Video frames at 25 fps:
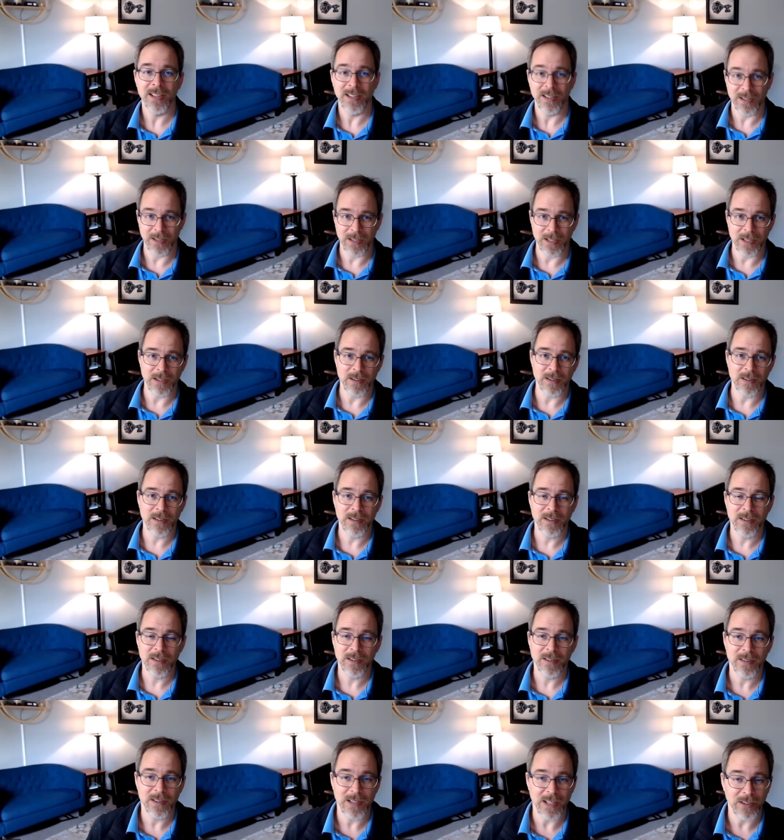And
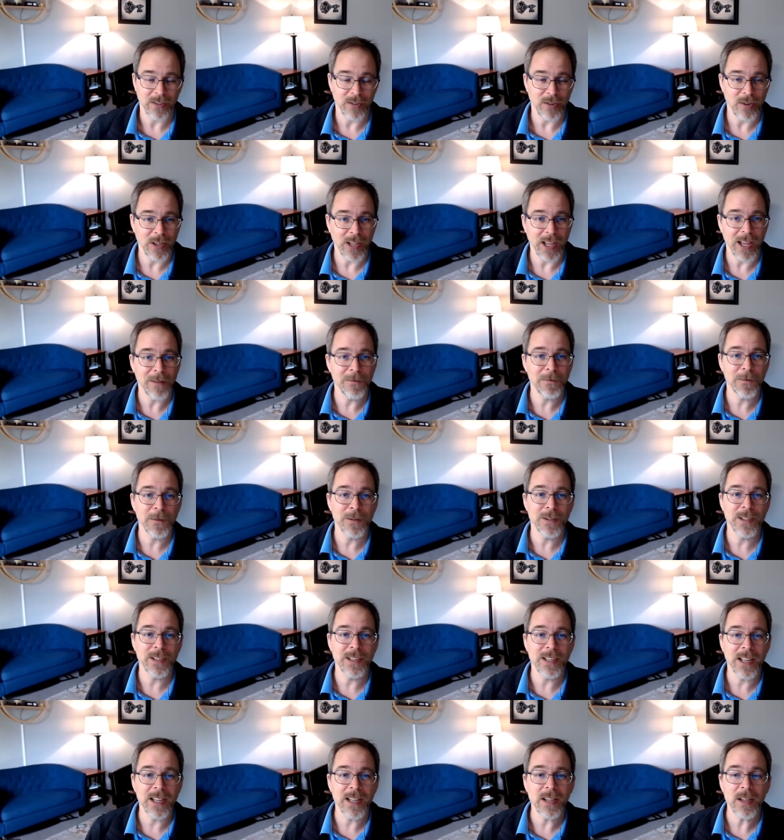that's all I have for
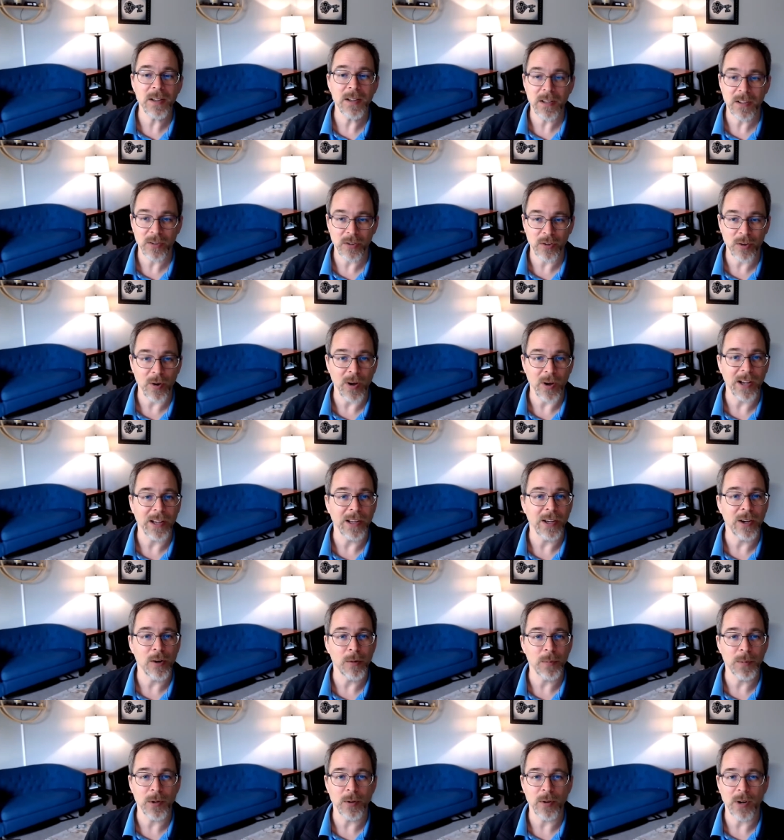today. So I
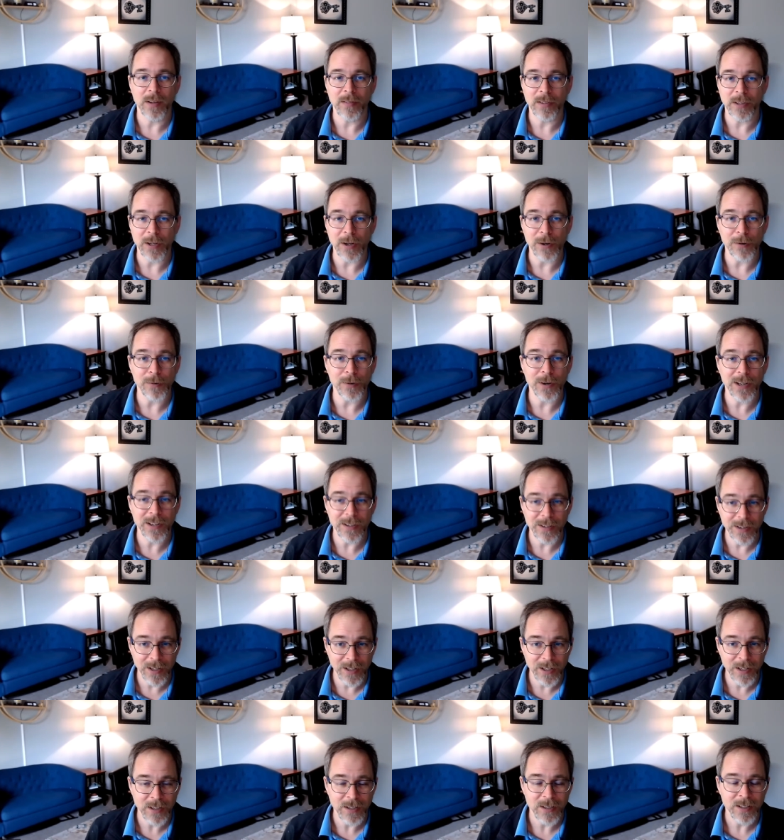hope you're having a great
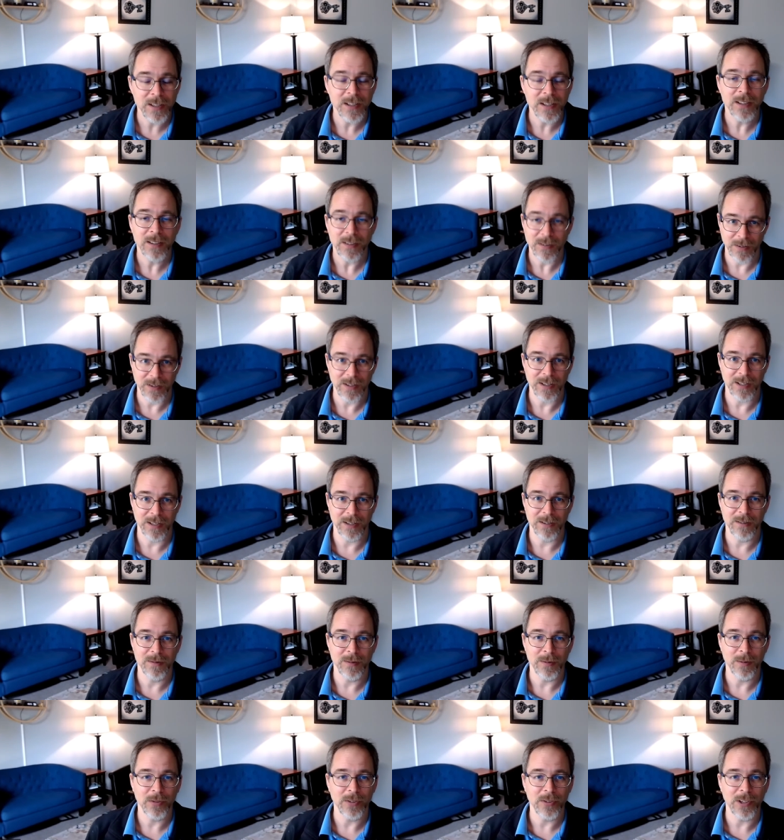day and
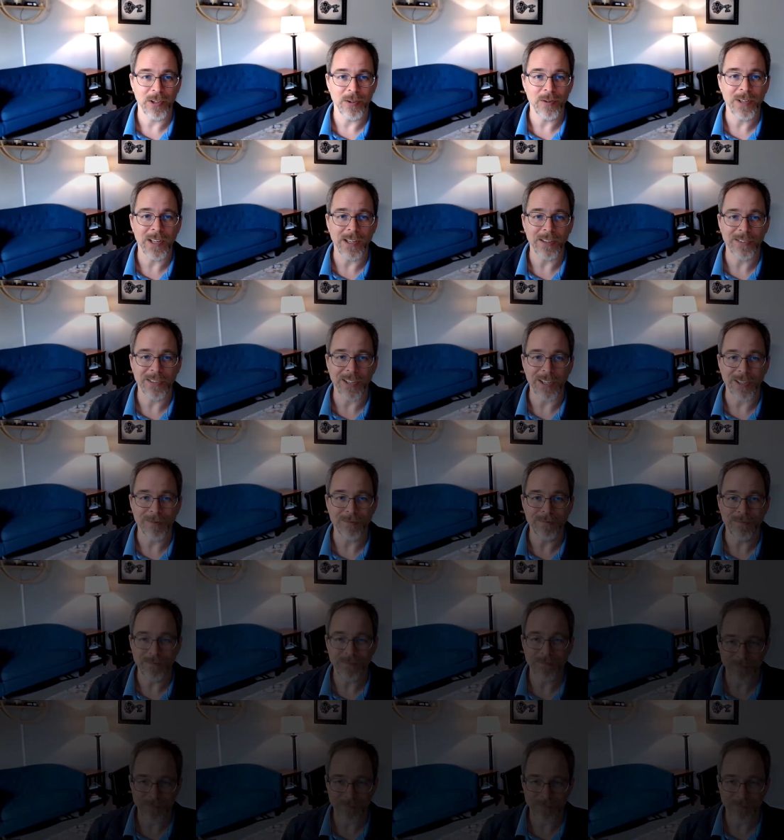see you next time.